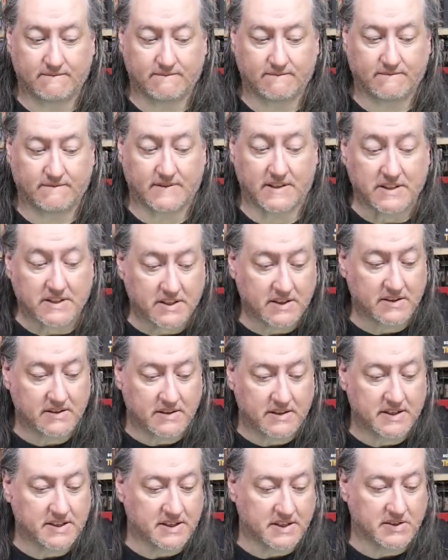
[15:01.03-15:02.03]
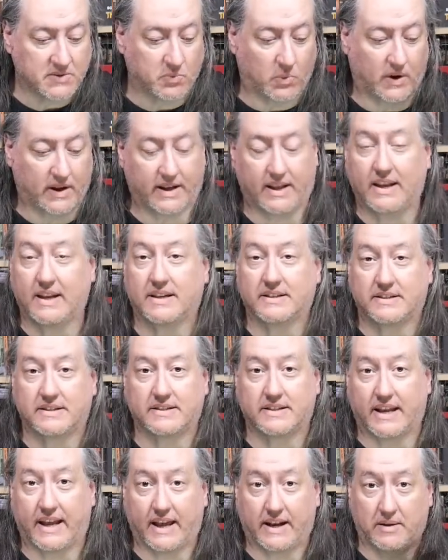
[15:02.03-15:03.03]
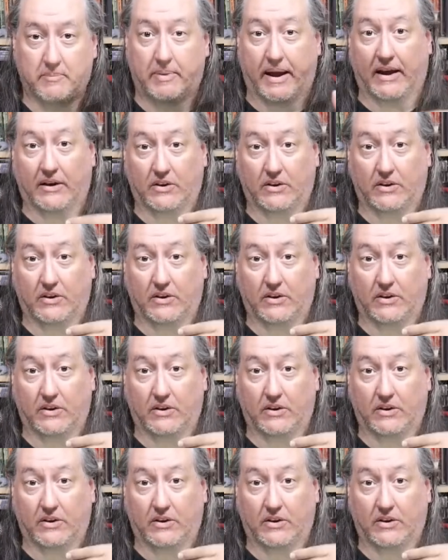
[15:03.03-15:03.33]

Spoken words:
This is what he has said about